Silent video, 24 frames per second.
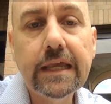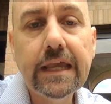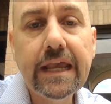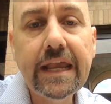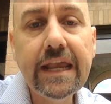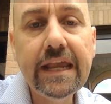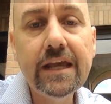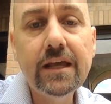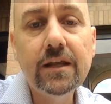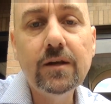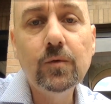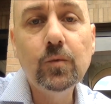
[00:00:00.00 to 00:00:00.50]

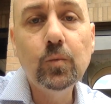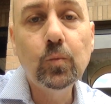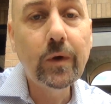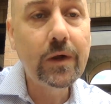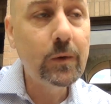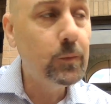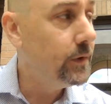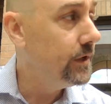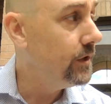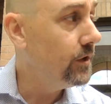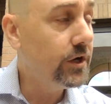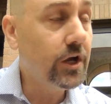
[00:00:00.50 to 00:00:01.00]
And
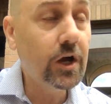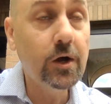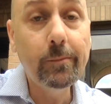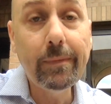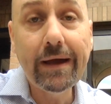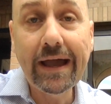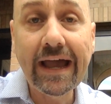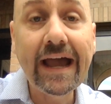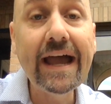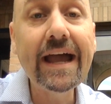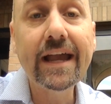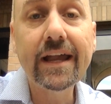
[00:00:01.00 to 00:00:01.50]
we will go
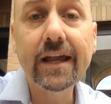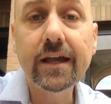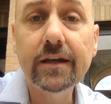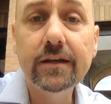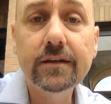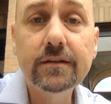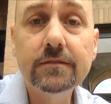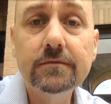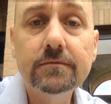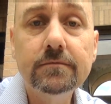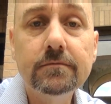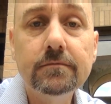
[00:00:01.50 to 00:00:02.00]
back,
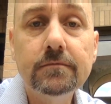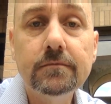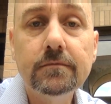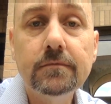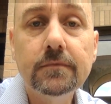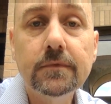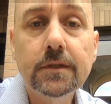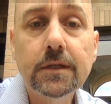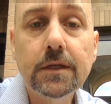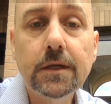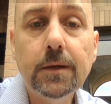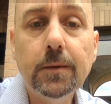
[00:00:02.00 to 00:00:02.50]

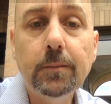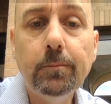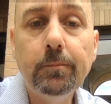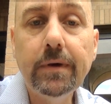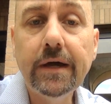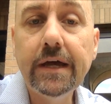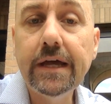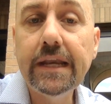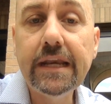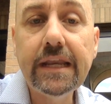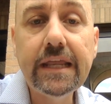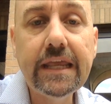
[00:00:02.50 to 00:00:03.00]

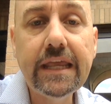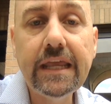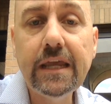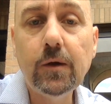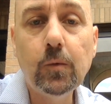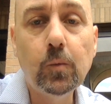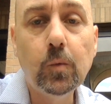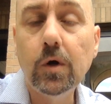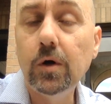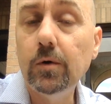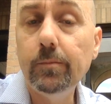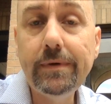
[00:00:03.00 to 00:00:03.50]
but
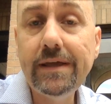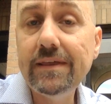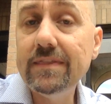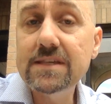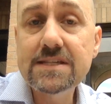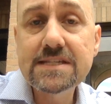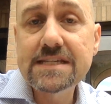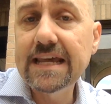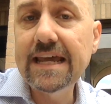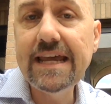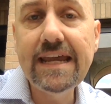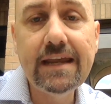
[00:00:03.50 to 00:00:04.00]
it won't be the
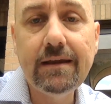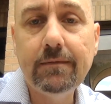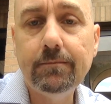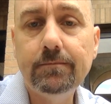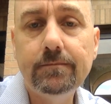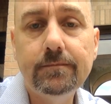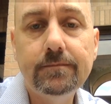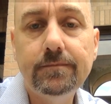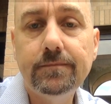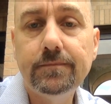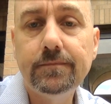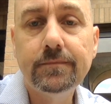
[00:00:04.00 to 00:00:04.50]
same,
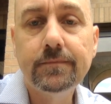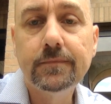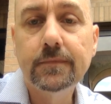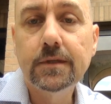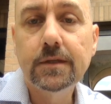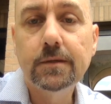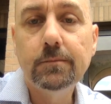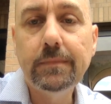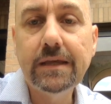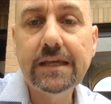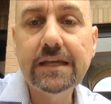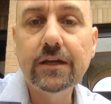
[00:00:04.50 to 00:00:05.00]

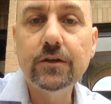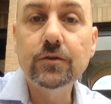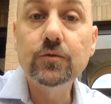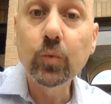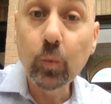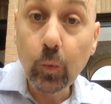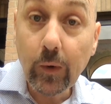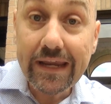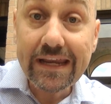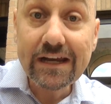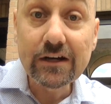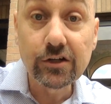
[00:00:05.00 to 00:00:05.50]
because
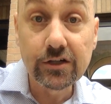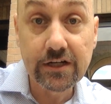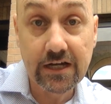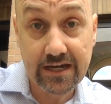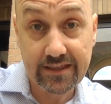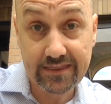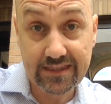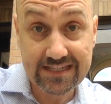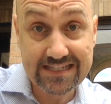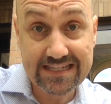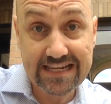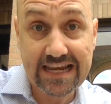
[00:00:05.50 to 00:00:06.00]
we are
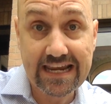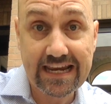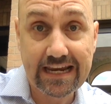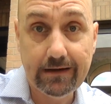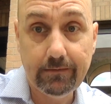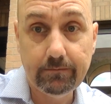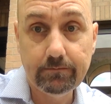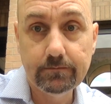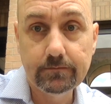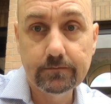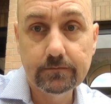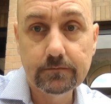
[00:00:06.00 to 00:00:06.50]
not the
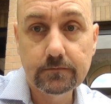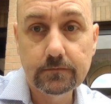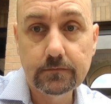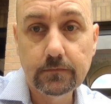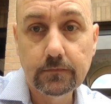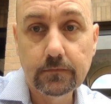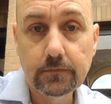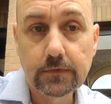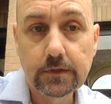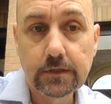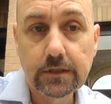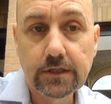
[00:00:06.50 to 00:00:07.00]
same.
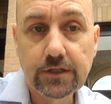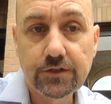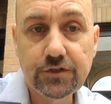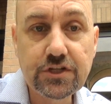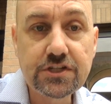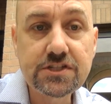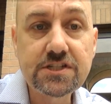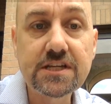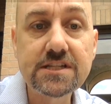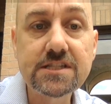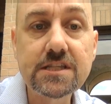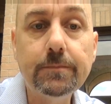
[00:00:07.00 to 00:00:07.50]

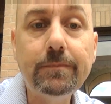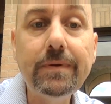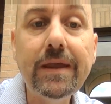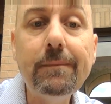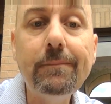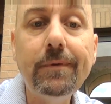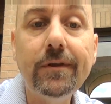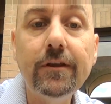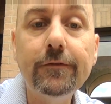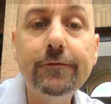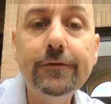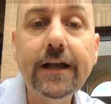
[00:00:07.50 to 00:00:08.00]
Just as the
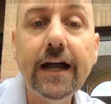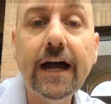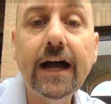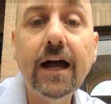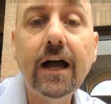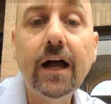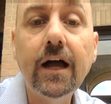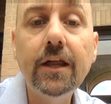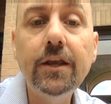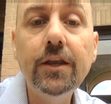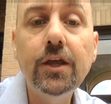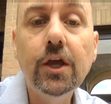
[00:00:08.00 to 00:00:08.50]
people of
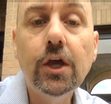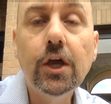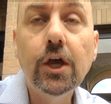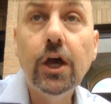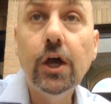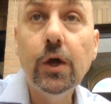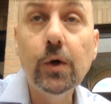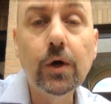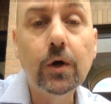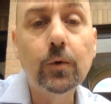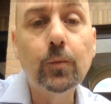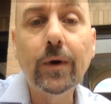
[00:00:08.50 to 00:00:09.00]
God
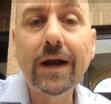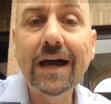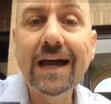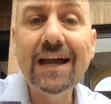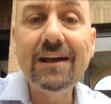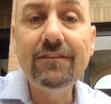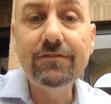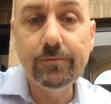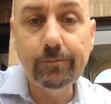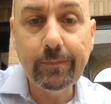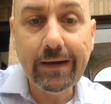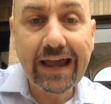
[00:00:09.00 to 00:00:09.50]
who
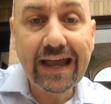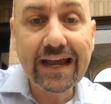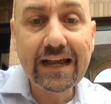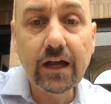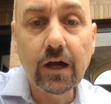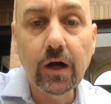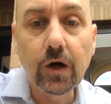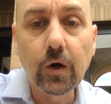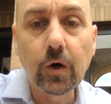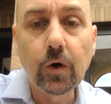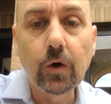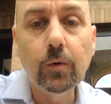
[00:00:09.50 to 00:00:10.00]
arrived
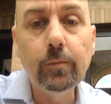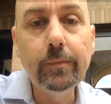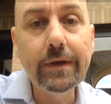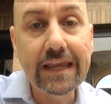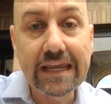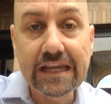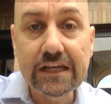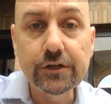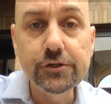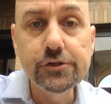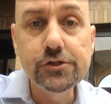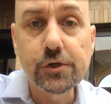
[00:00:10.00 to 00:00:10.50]
back home
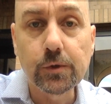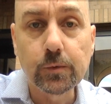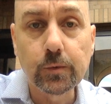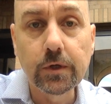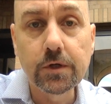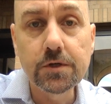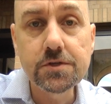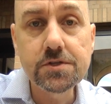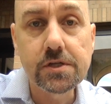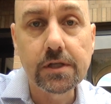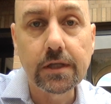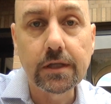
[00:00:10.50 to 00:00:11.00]
in
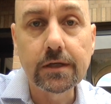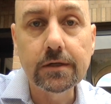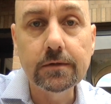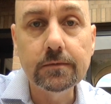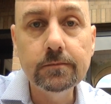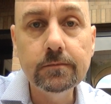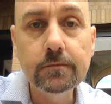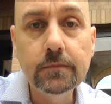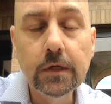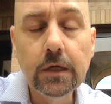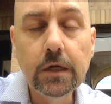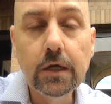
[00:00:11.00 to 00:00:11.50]

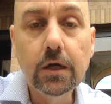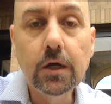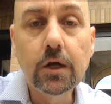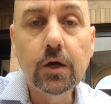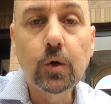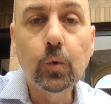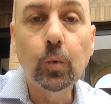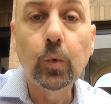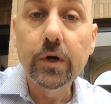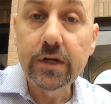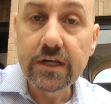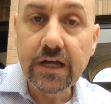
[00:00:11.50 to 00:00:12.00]
Jerusalem
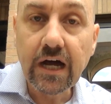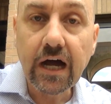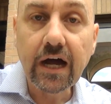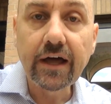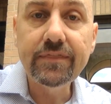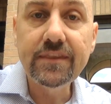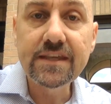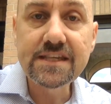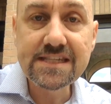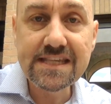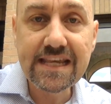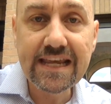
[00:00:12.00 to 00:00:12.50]
were
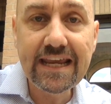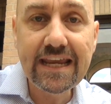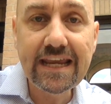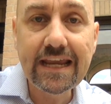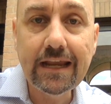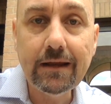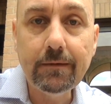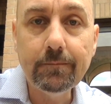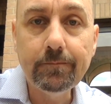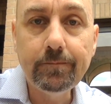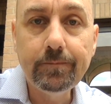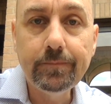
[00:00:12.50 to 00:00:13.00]
not the
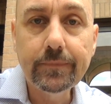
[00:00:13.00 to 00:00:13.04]
same.